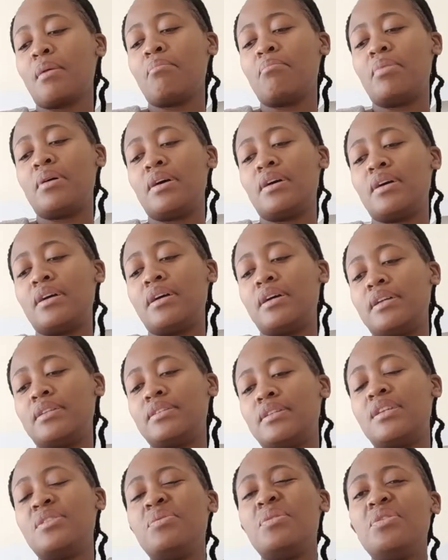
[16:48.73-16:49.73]
But
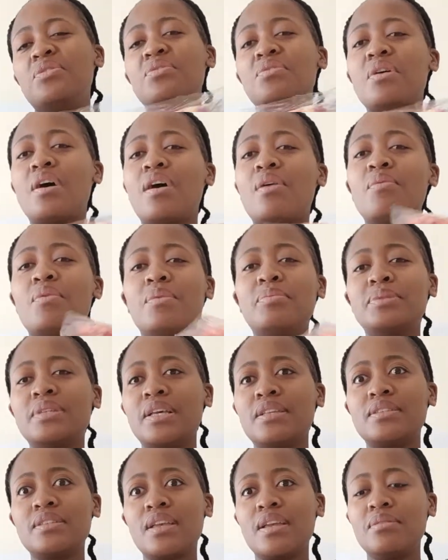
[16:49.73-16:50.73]
anyway, you know how
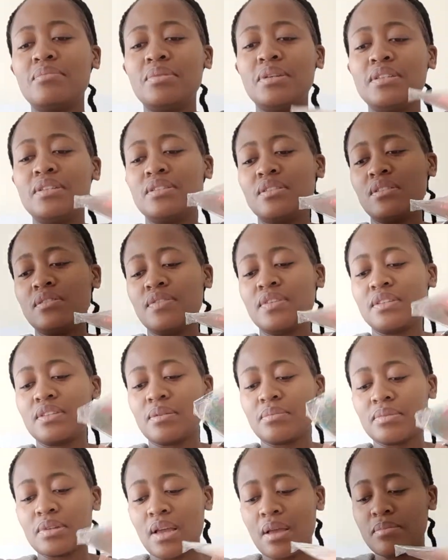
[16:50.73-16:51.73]
websites can be deceiving
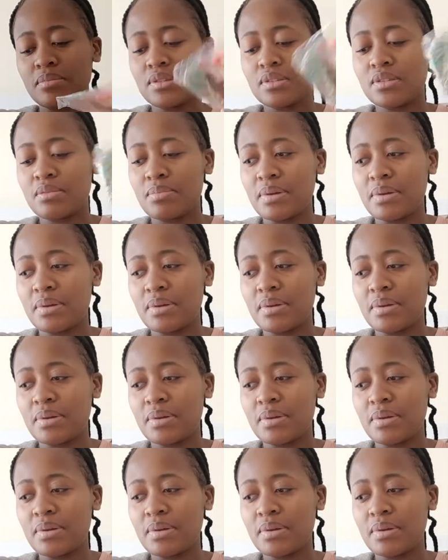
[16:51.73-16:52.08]
sometimes.